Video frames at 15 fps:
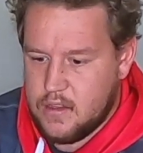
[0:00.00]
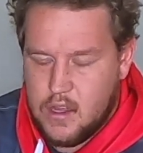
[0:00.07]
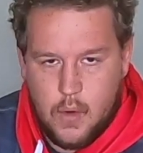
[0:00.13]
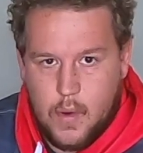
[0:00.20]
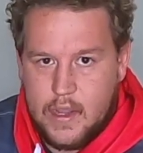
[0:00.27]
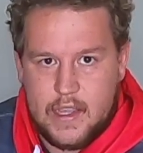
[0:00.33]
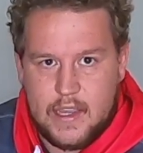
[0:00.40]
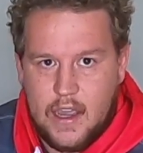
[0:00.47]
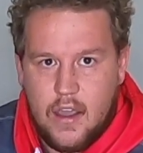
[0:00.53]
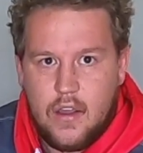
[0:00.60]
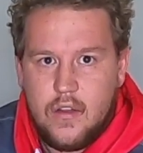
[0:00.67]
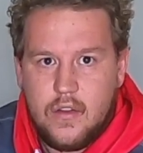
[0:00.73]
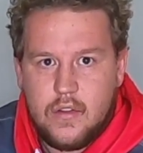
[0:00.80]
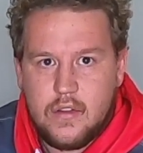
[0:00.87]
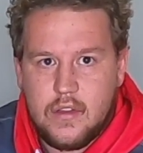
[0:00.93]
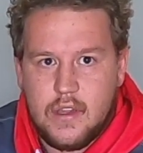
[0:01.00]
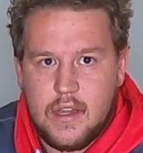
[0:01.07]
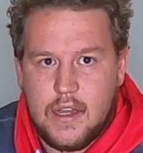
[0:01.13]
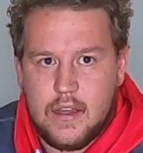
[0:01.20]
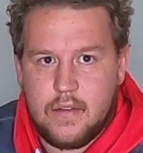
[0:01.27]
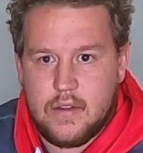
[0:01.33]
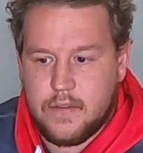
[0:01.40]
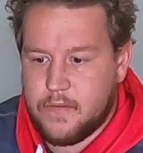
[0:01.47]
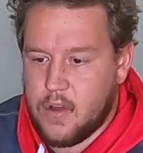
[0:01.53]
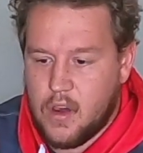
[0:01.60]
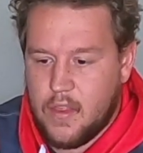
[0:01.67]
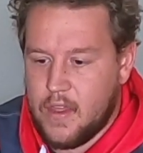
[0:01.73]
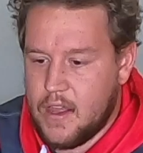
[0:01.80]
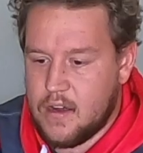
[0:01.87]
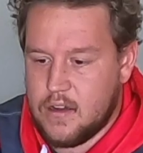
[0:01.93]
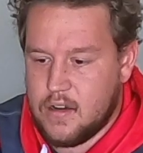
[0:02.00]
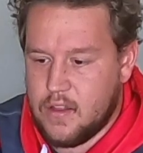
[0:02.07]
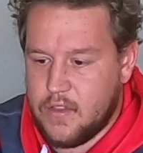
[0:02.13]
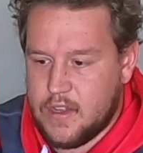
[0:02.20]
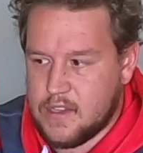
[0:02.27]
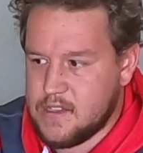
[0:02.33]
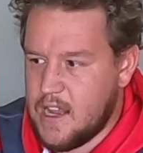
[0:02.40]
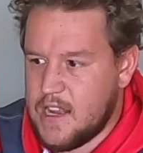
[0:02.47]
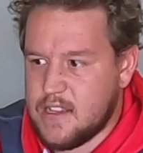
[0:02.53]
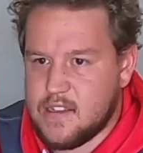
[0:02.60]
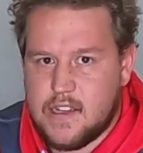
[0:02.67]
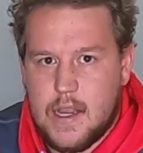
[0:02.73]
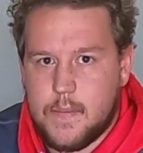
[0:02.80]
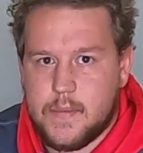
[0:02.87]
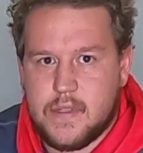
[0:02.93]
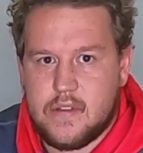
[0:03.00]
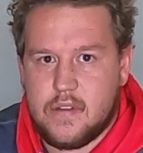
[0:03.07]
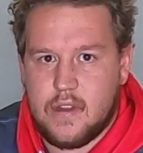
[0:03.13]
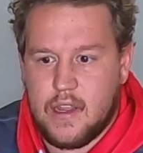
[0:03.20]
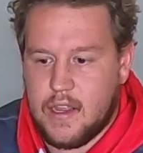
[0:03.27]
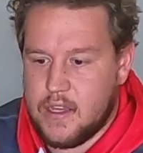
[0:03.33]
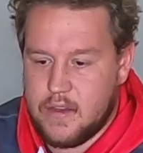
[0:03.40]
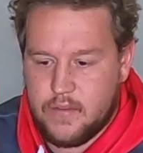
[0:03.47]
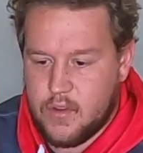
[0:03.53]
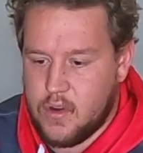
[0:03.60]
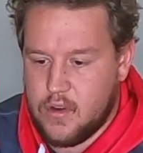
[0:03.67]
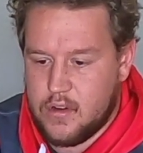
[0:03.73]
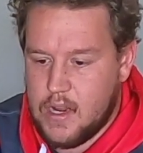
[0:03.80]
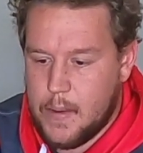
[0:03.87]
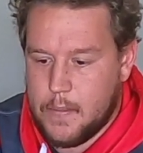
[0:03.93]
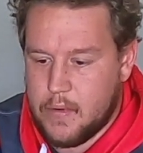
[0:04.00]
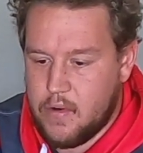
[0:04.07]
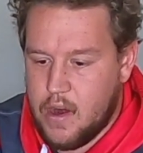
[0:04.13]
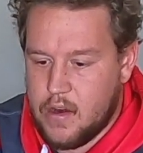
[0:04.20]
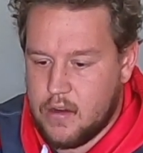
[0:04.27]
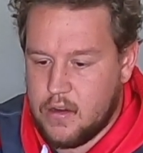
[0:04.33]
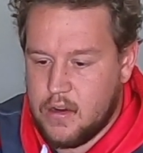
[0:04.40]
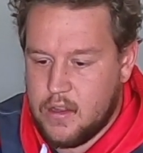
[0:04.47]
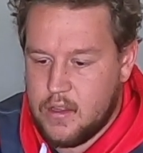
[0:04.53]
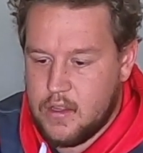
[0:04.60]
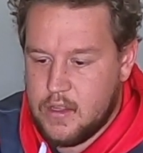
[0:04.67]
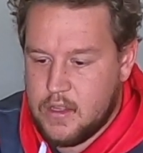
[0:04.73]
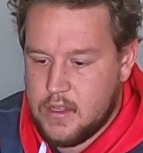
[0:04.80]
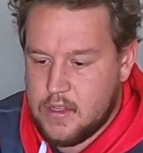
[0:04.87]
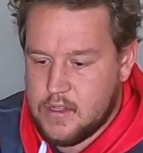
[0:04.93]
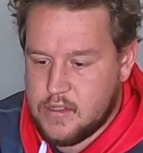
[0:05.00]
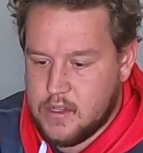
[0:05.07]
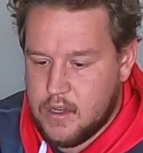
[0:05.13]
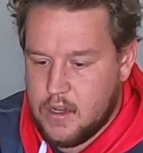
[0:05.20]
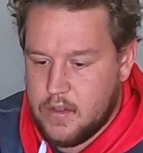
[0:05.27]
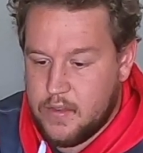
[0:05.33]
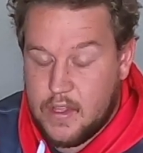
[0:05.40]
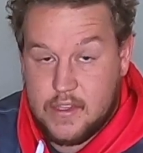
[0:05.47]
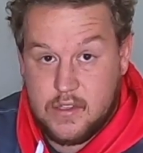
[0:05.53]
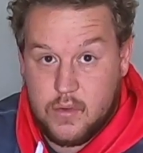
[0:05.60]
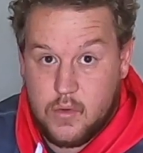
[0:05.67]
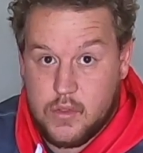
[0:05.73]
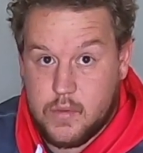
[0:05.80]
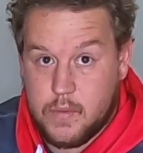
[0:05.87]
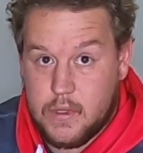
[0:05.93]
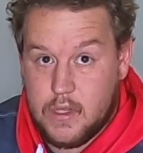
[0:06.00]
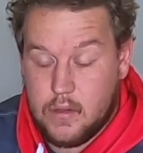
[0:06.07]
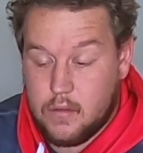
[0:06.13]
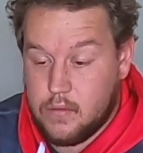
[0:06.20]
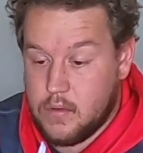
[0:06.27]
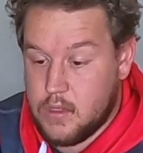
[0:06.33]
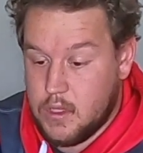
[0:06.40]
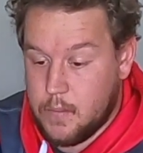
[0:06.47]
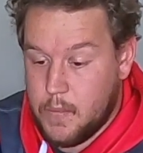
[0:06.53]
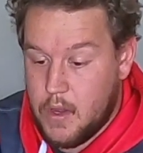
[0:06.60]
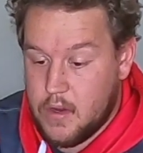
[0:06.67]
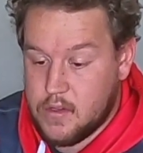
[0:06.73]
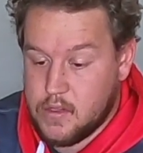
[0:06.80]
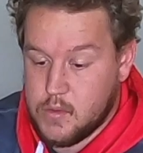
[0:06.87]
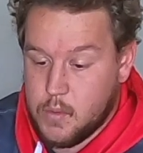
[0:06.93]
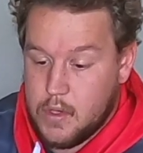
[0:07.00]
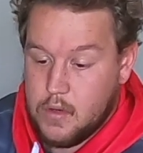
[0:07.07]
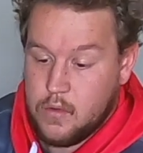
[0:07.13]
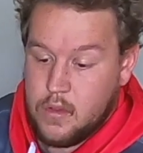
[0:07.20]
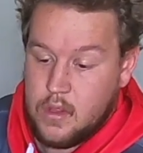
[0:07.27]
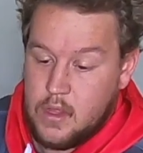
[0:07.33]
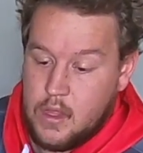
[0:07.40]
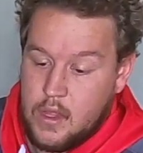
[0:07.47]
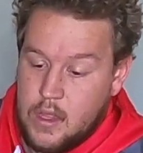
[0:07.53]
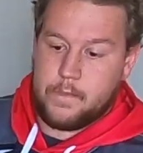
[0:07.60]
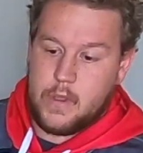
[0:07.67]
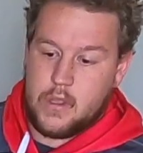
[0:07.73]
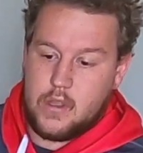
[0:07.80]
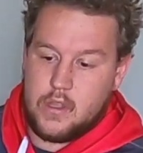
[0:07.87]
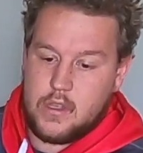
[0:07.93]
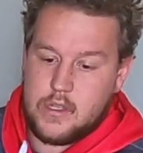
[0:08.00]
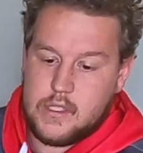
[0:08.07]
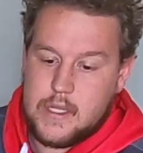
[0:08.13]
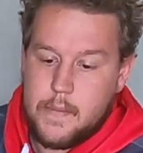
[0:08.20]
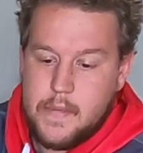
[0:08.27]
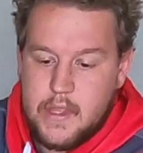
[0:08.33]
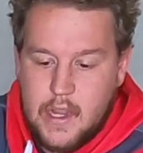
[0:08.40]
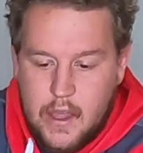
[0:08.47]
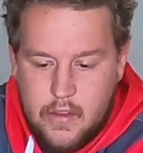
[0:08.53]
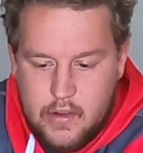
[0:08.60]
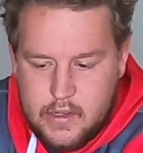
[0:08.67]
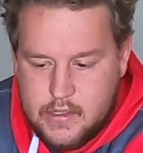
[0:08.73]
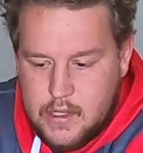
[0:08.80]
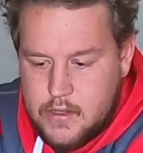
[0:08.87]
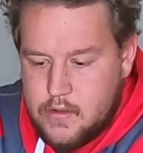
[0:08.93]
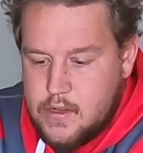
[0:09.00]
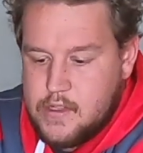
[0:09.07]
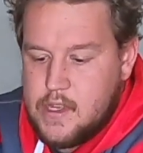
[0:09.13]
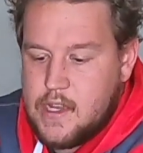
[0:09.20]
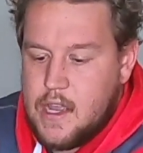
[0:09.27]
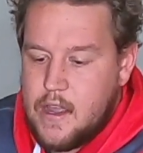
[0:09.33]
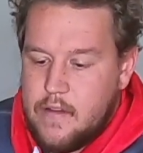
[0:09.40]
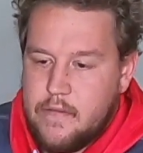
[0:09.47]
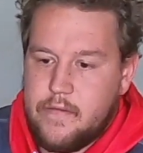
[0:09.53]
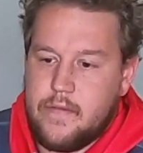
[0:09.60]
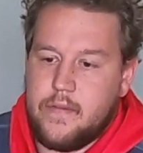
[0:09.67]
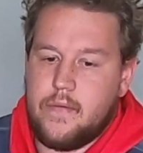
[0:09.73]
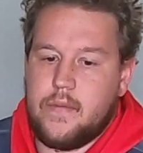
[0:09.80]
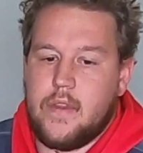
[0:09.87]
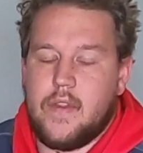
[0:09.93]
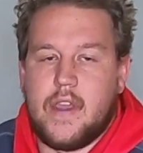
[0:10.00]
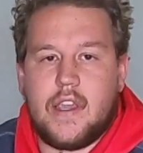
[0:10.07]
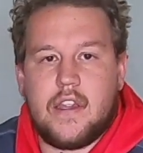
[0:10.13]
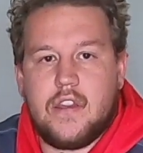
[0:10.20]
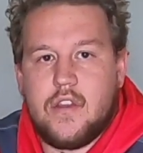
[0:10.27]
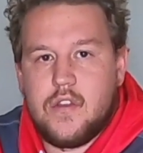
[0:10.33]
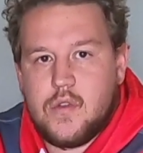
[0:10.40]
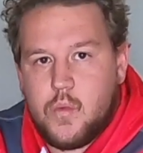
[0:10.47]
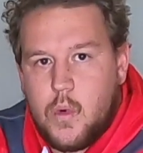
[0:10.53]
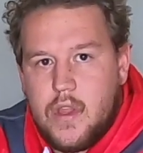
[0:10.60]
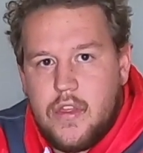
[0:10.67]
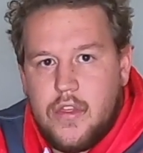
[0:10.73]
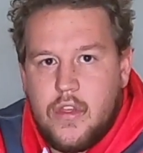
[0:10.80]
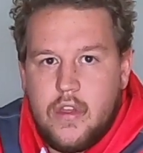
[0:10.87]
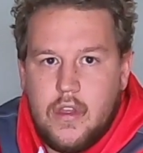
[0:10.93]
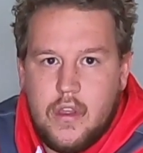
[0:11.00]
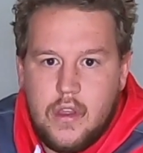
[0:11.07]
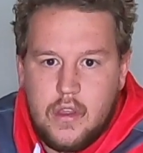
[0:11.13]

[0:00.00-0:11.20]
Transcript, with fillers: away you go. Uh, you follow that, I think it's eight steps, and you've got it up and running. So that's an awesome little little bonus as well. Some of the other accessories they have that they can use with